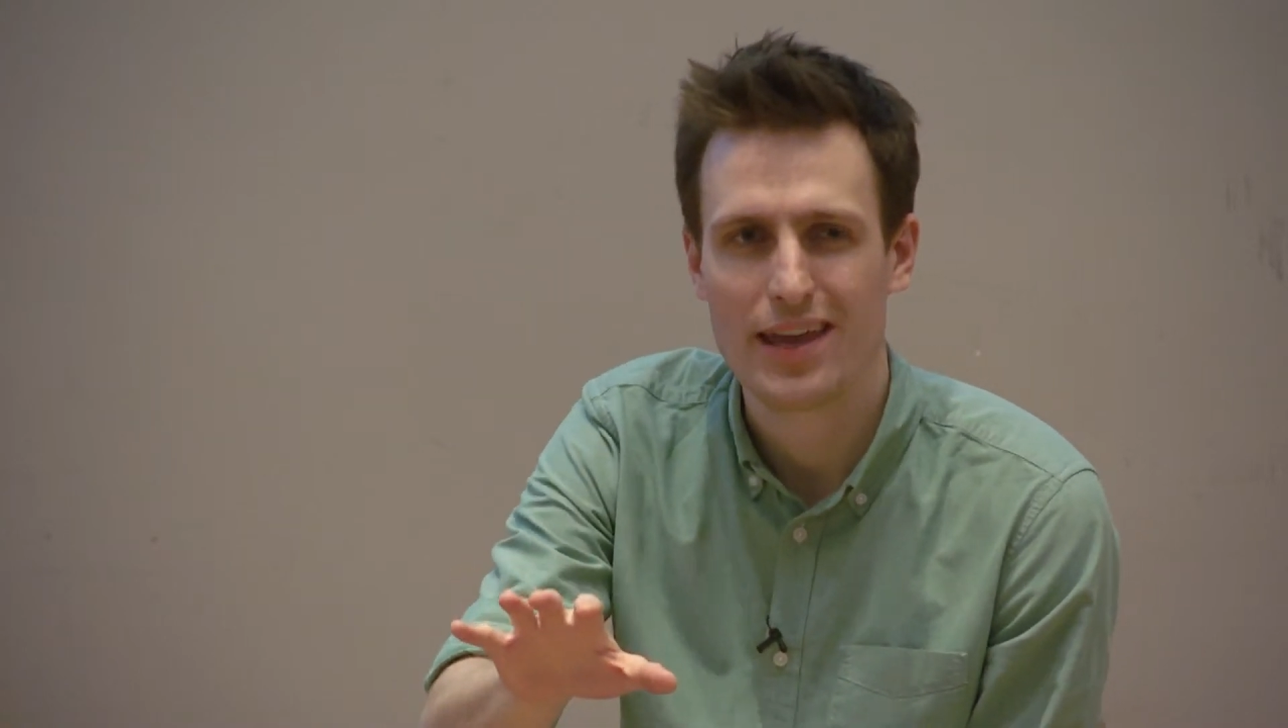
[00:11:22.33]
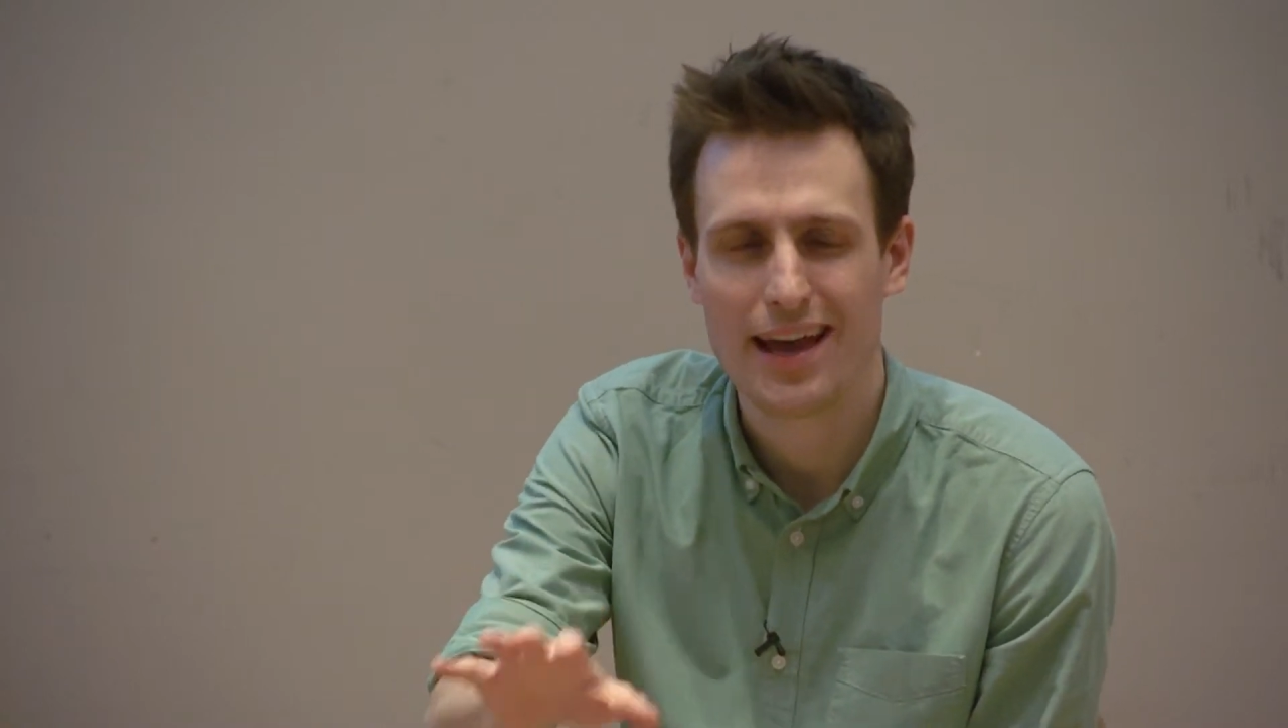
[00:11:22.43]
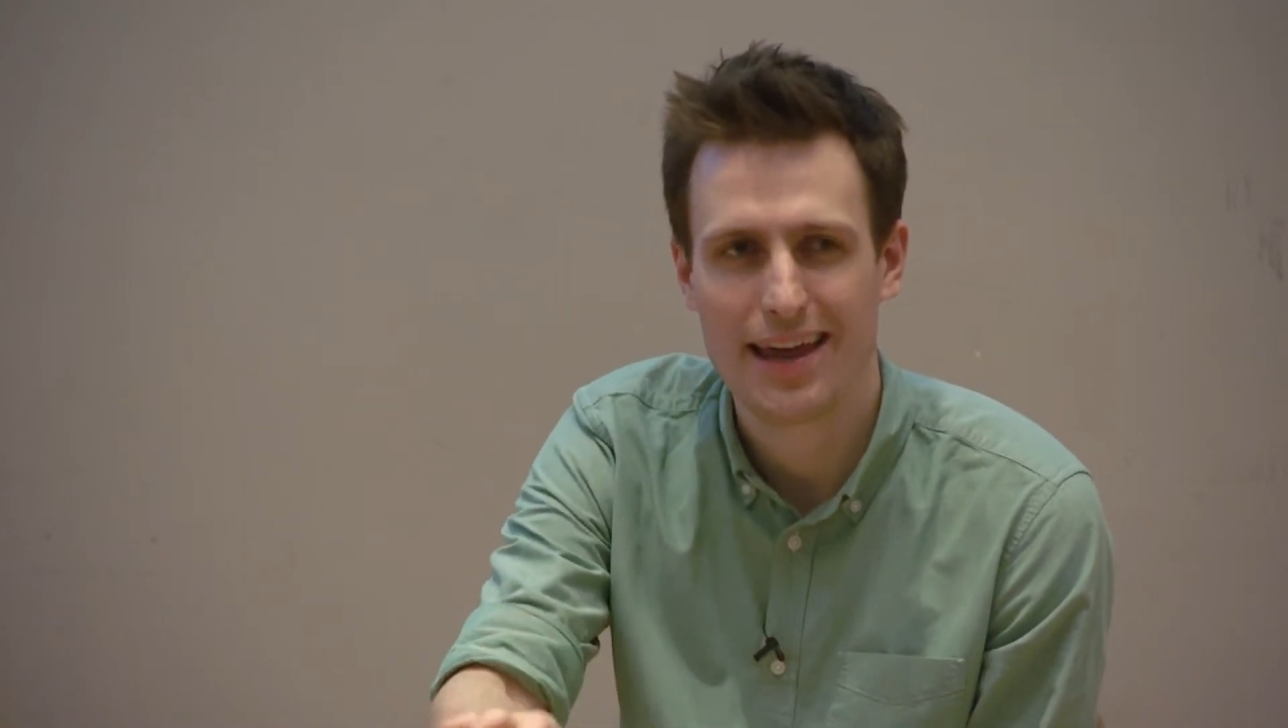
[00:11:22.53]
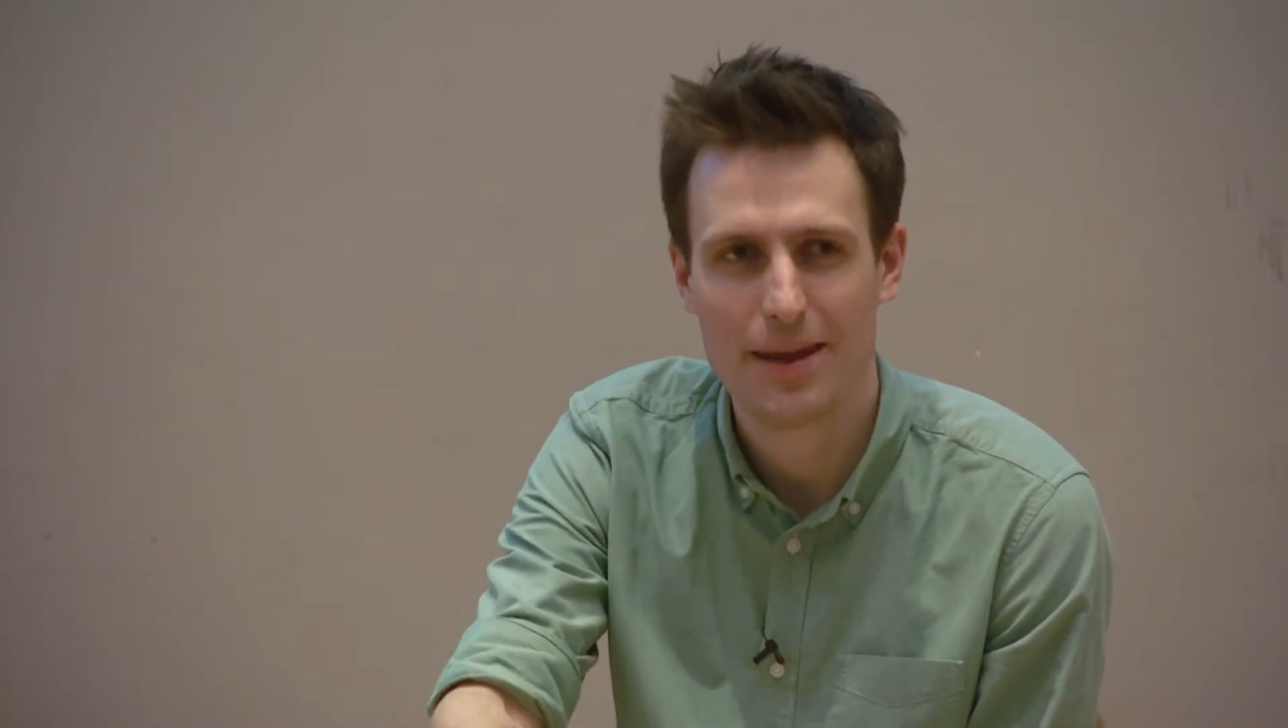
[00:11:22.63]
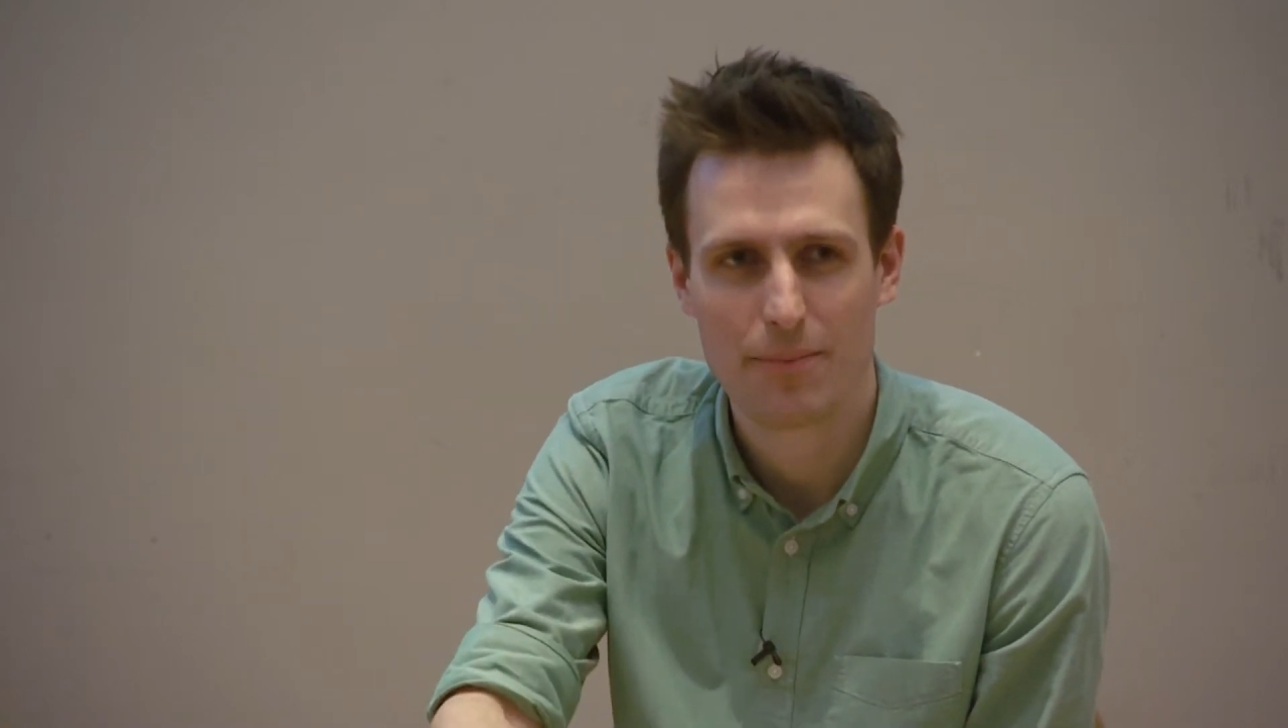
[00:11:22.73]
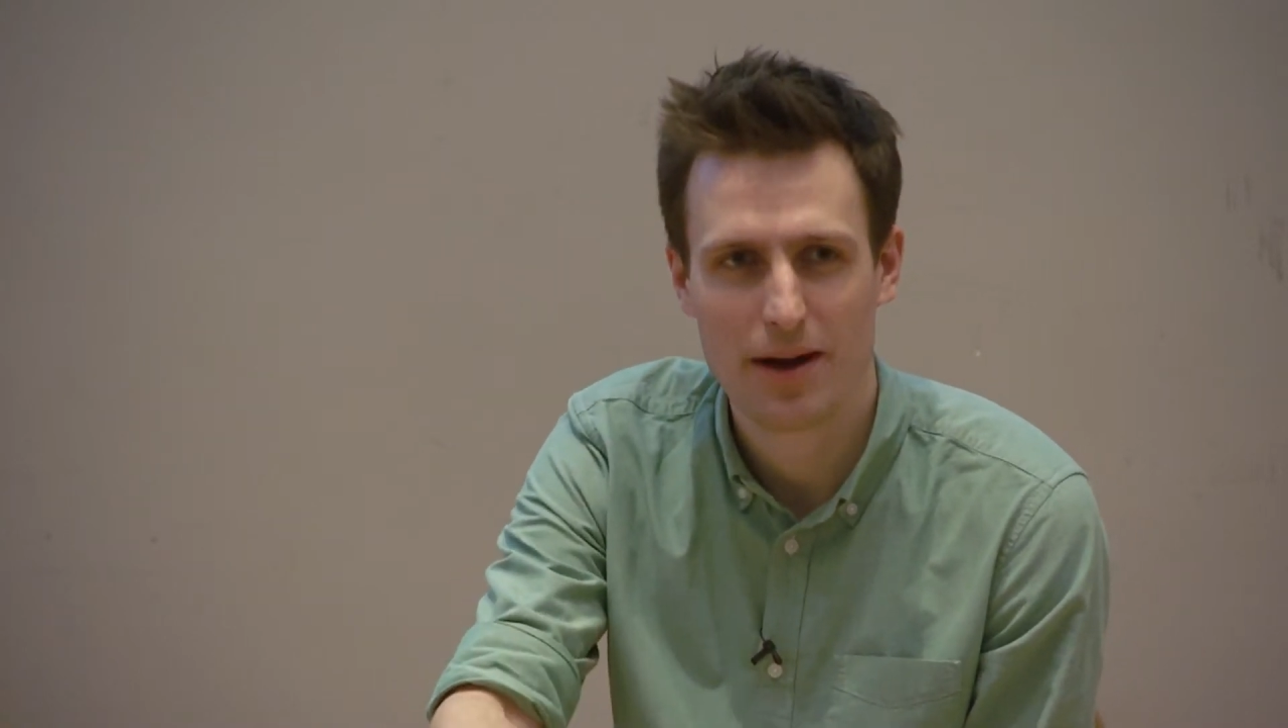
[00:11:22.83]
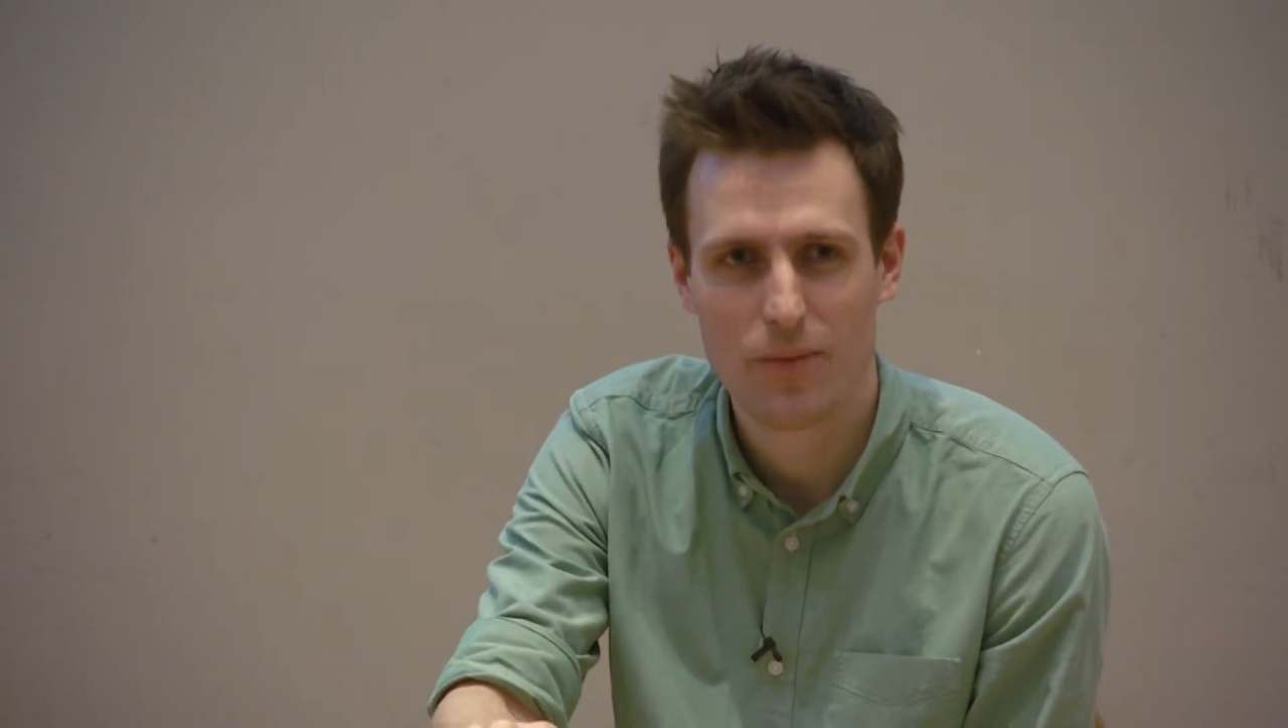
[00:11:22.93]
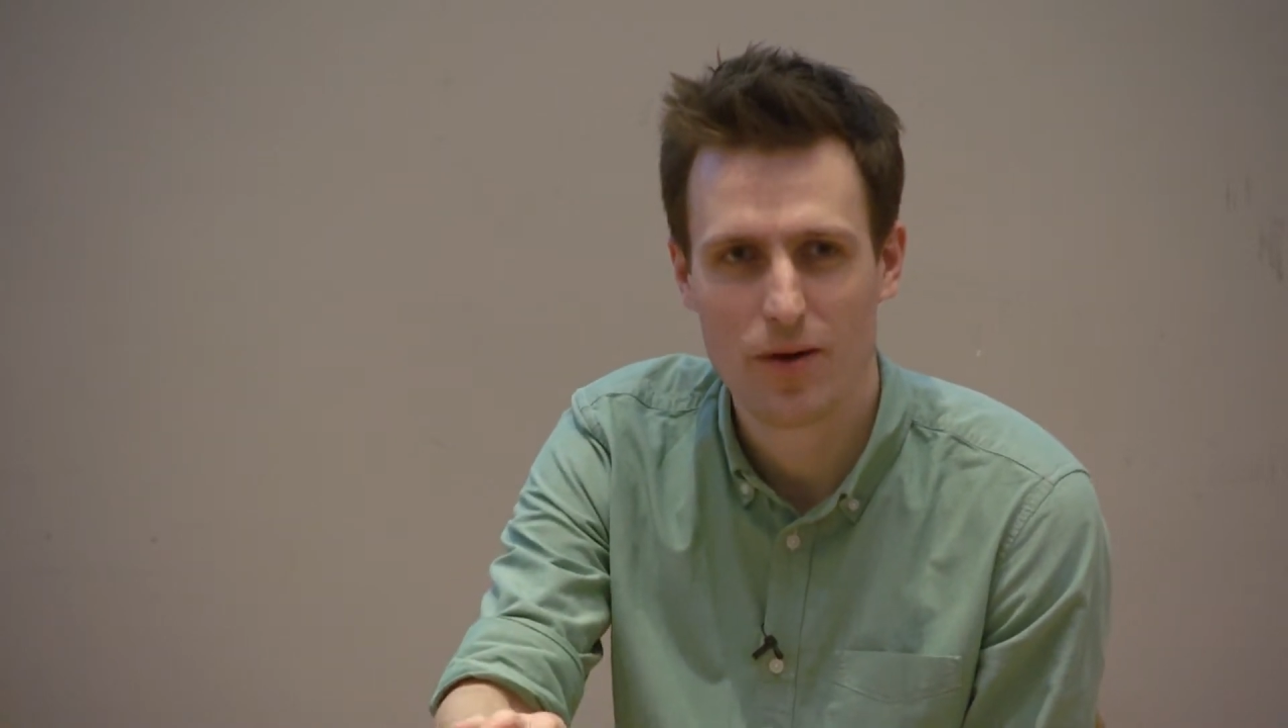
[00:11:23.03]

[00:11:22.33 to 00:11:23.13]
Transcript: can impact